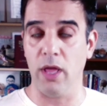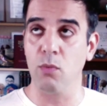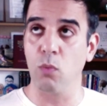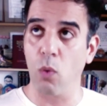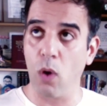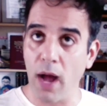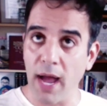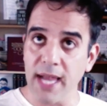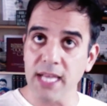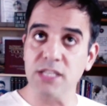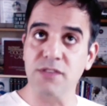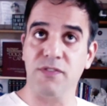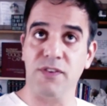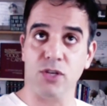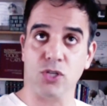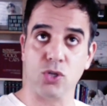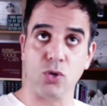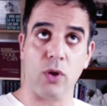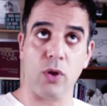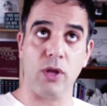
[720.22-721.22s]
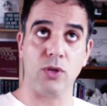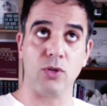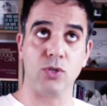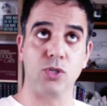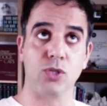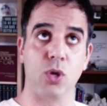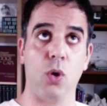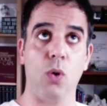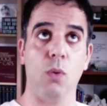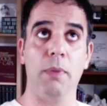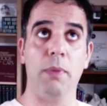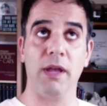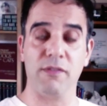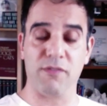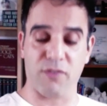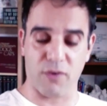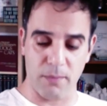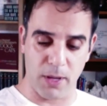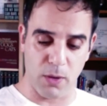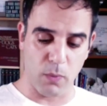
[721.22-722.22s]
why is fish oil so big
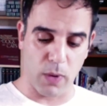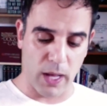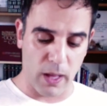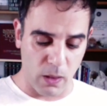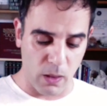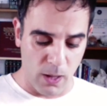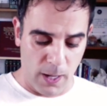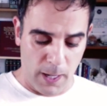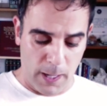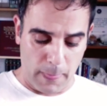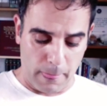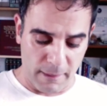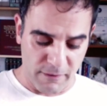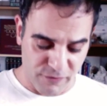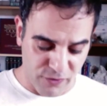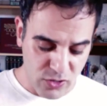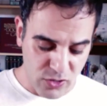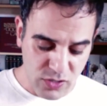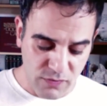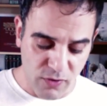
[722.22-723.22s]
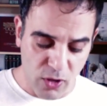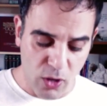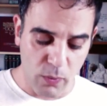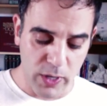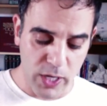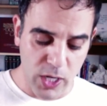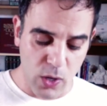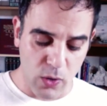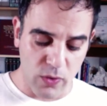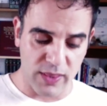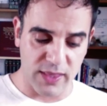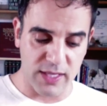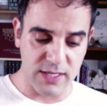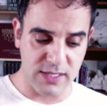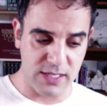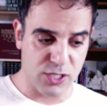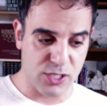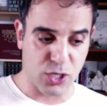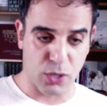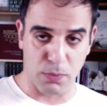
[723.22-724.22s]
for me? Well, first of all, we know that the
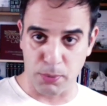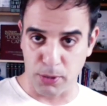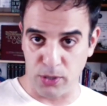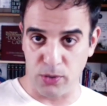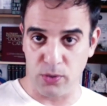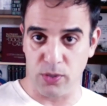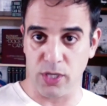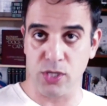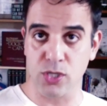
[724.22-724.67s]
seas are polluted.